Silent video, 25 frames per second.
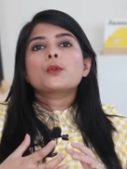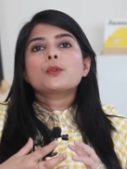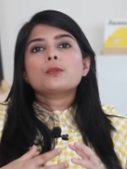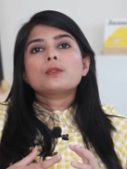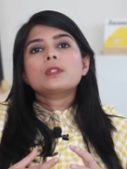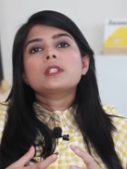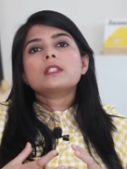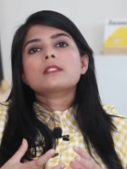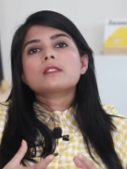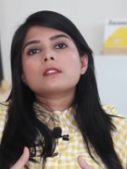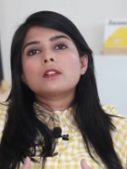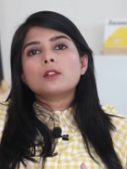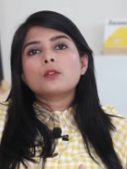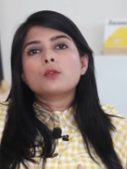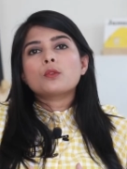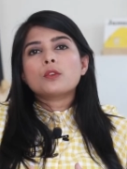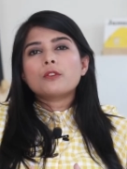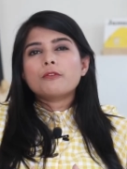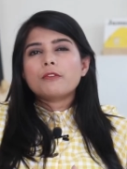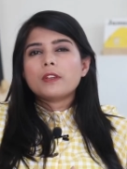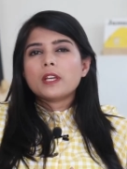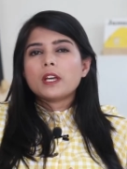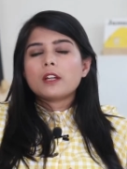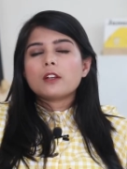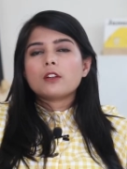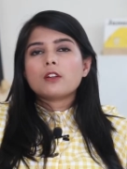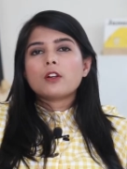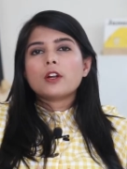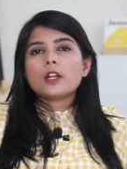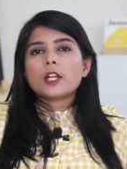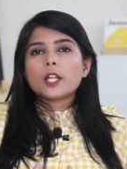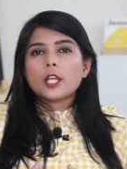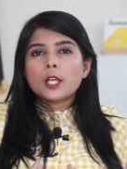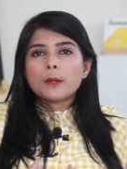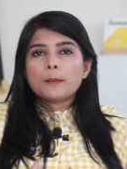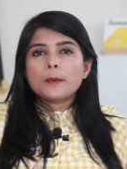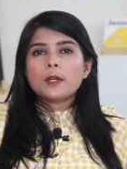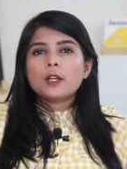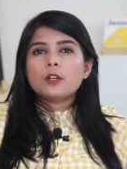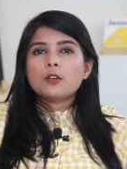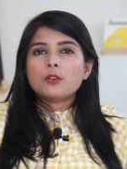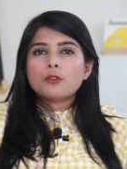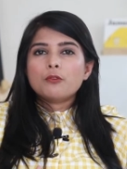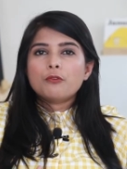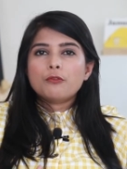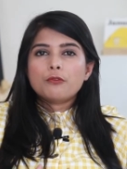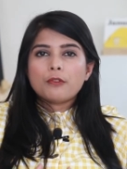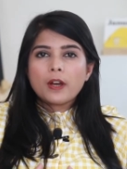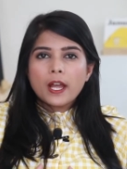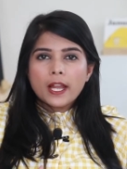to this load, we are not able
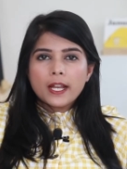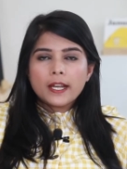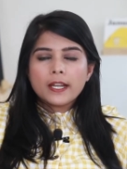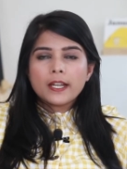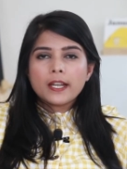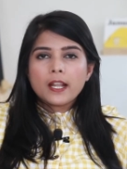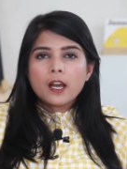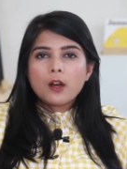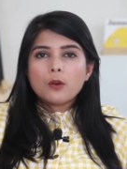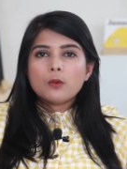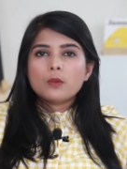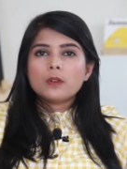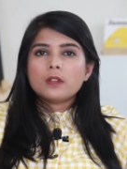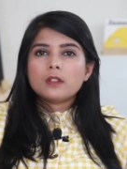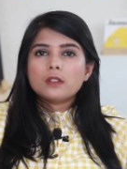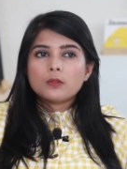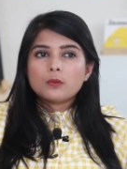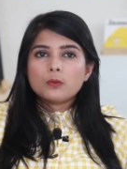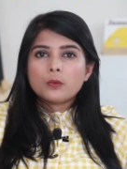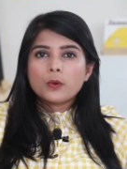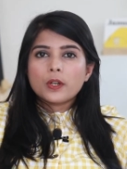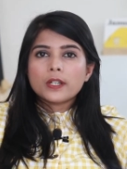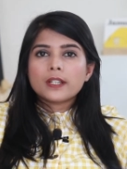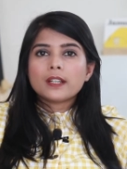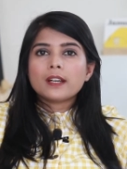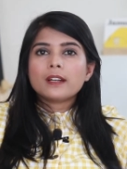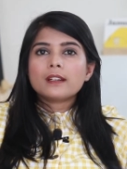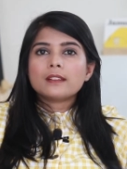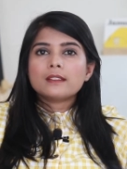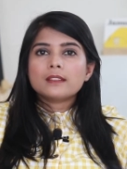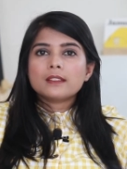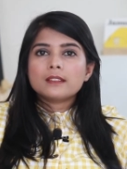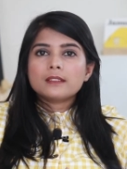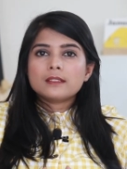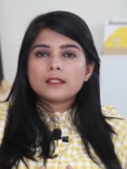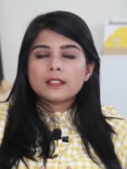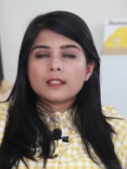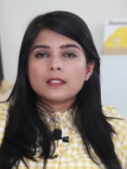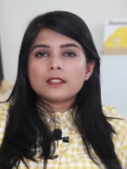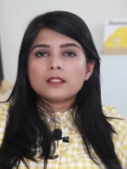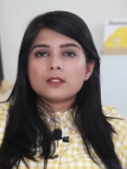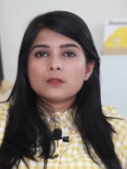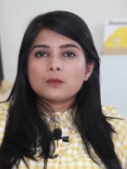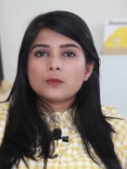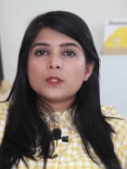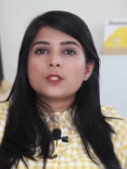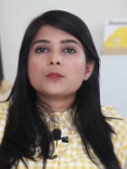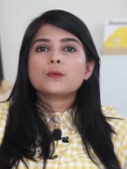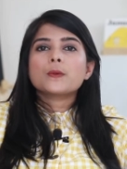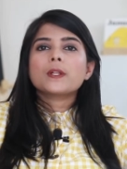to find out what are the
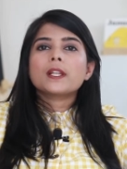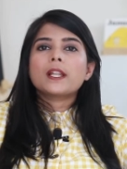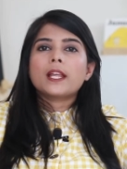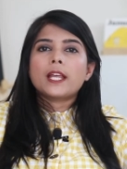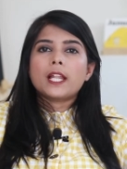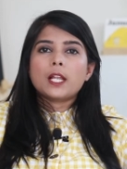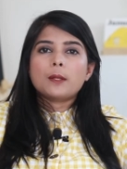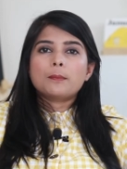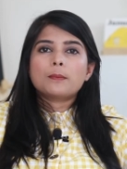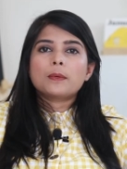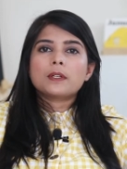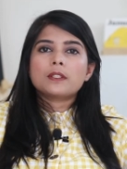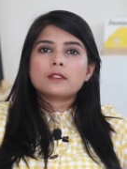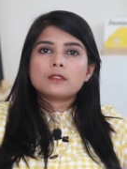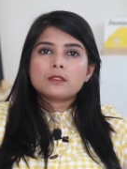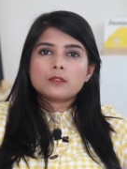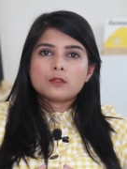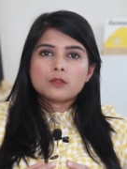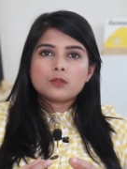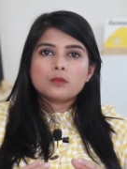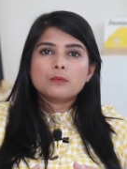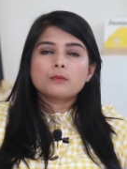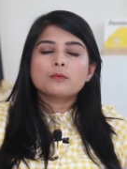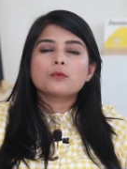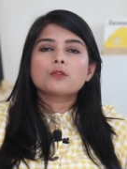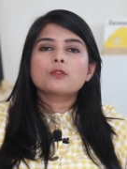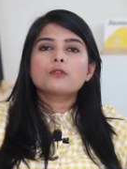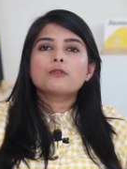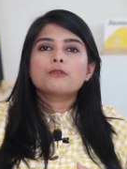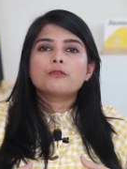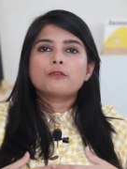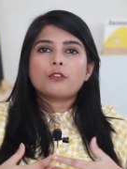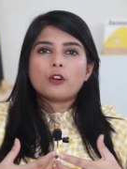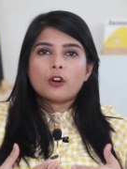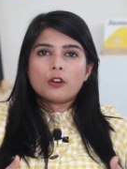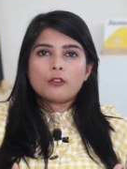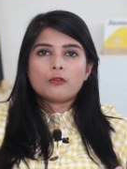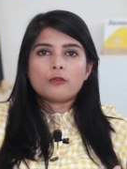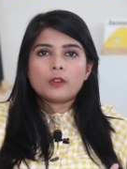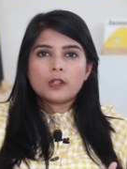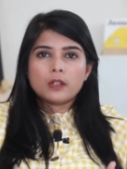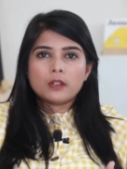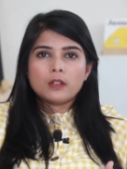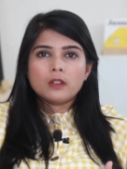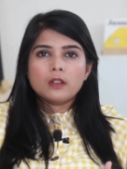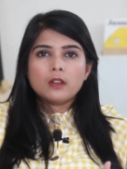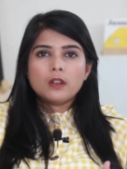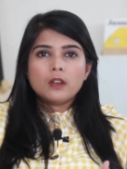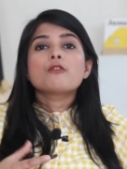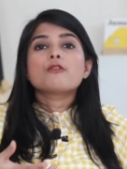things which will help us to move
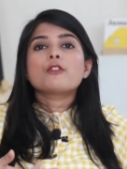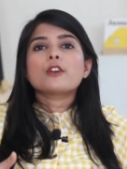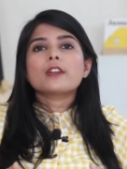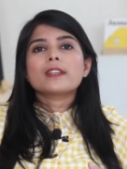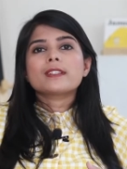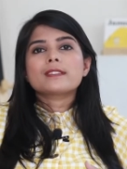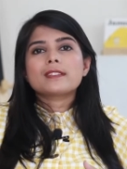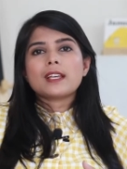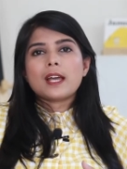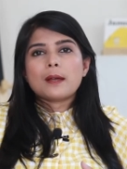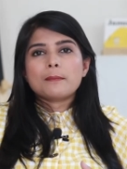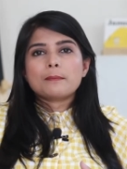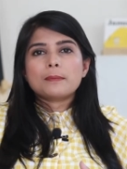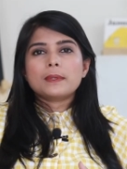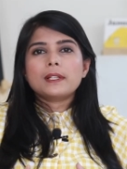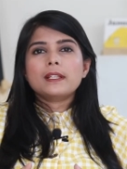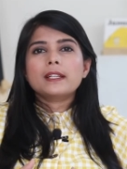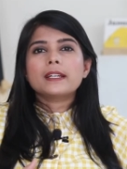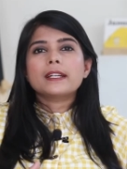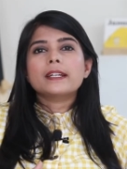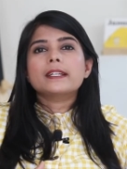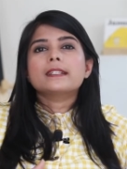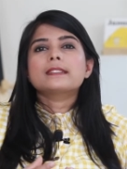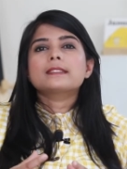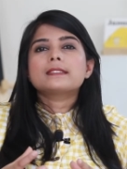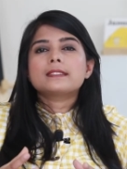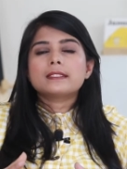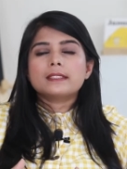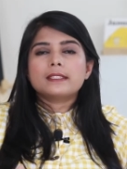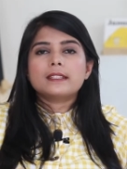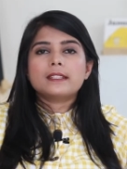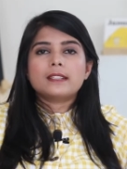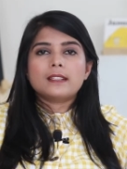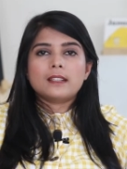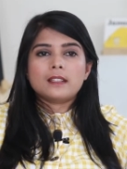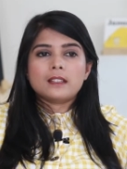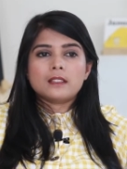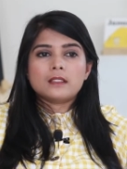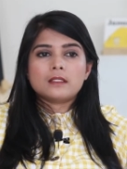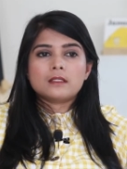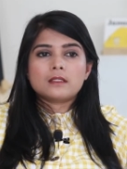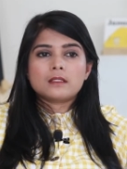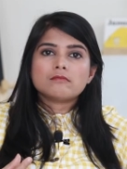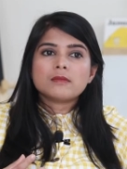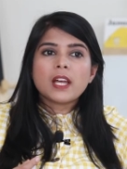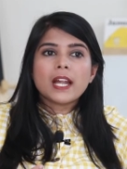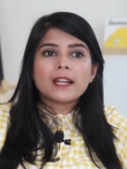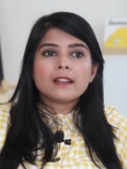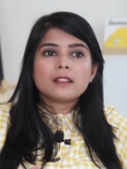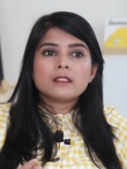forward. For example, hidden
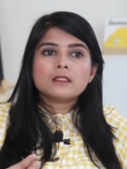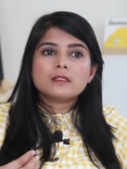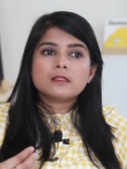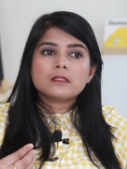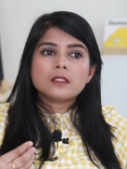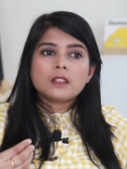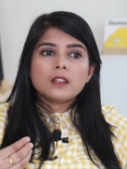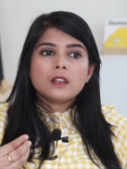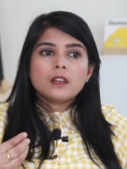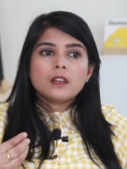CTAs, that is